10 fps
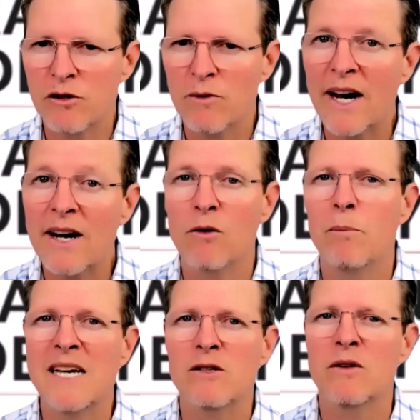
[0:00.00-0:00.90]
rate or
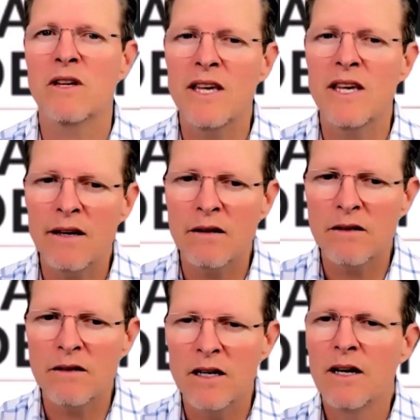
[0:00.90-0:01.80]
based on the yield
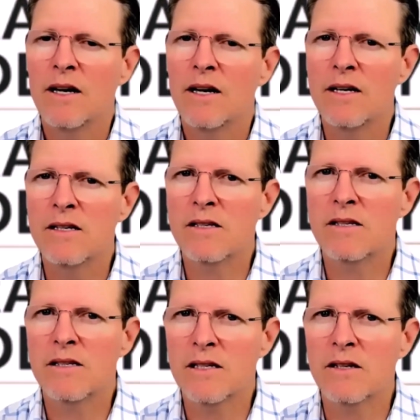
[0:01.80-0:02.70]

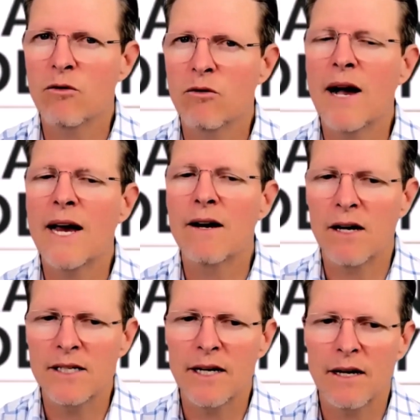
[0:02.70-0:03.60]
is a great
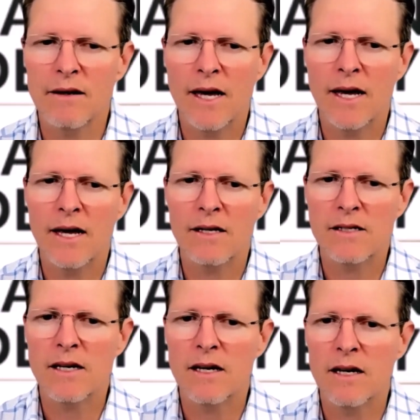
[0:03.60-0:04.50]
idea. And
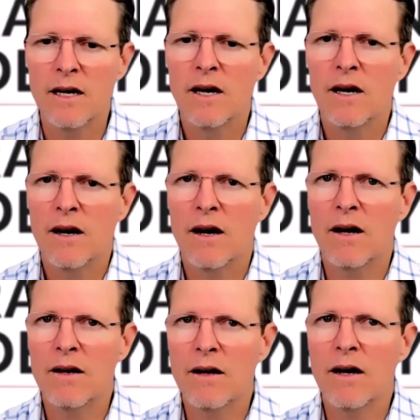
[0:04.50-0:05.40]

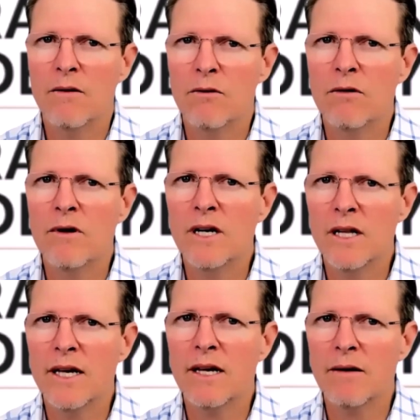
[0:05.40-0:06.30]
I
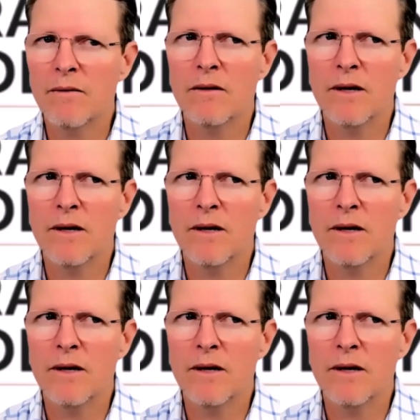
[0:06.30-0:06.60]
really